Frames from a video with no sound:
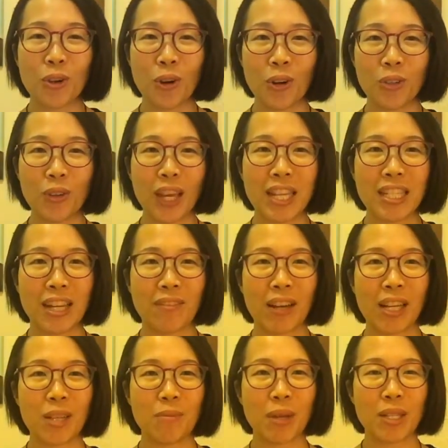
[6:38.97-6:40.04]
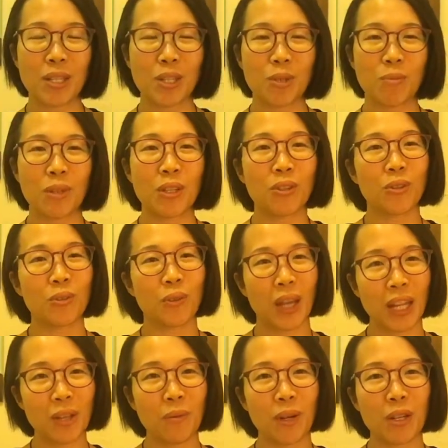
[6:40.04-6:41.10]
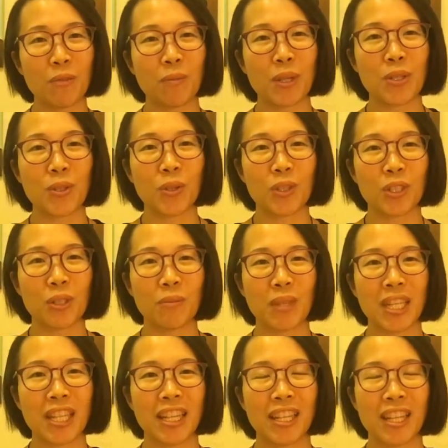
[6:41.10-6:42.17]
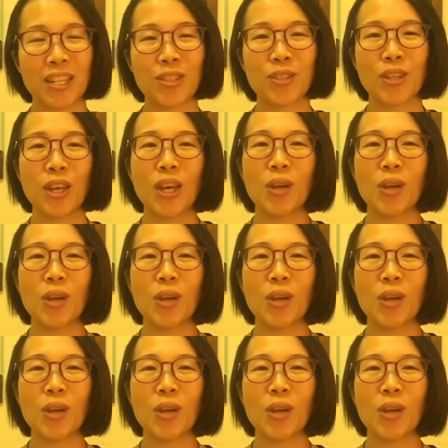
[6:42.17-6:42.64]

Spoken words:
or you can directly message me through any one of my social media links,